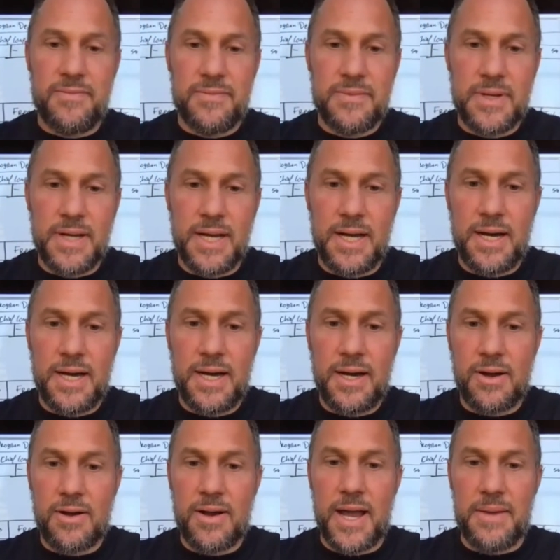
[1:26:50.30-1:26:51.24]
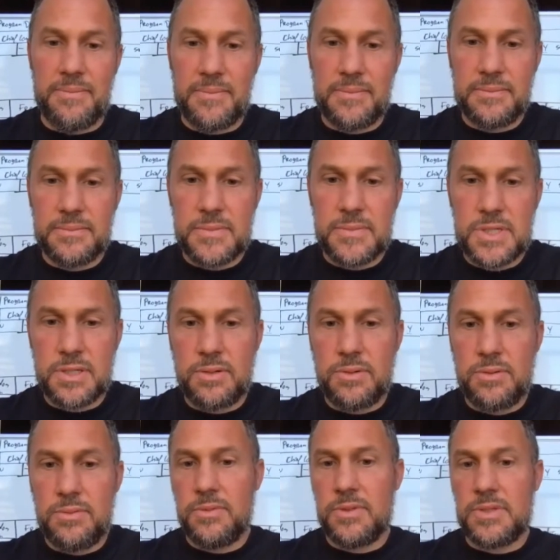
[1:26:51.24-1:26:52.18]
All right.
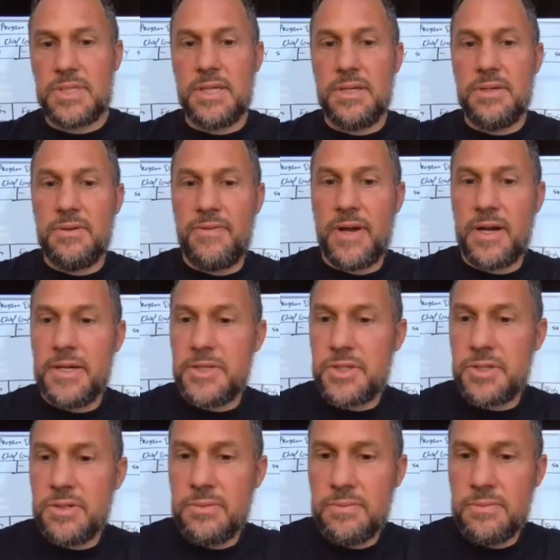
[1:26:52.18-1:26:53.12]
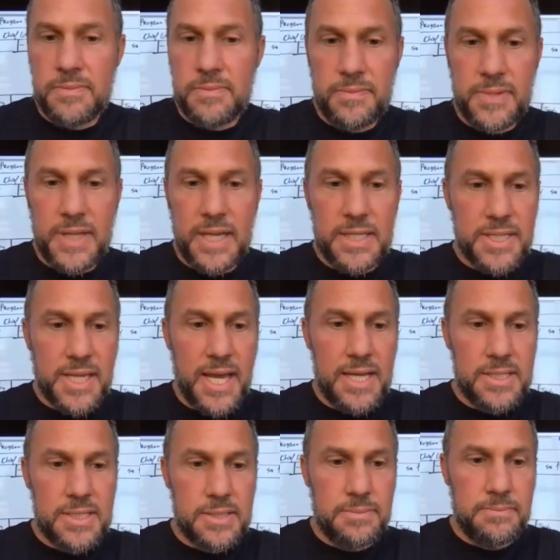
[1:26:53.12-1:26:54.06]
So we'll see you very soon. Thanks,
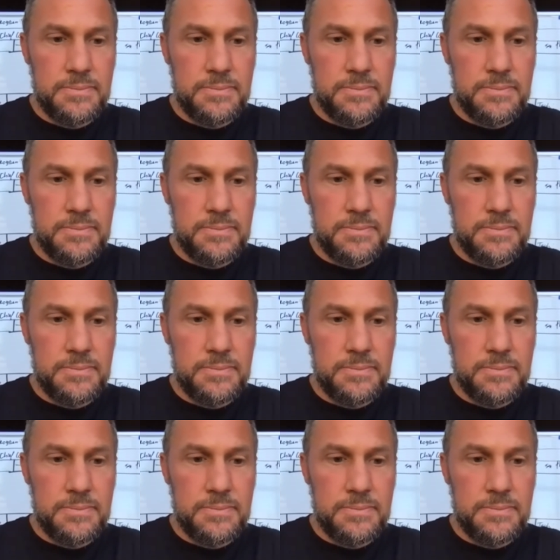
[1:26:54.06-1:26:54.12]
guys.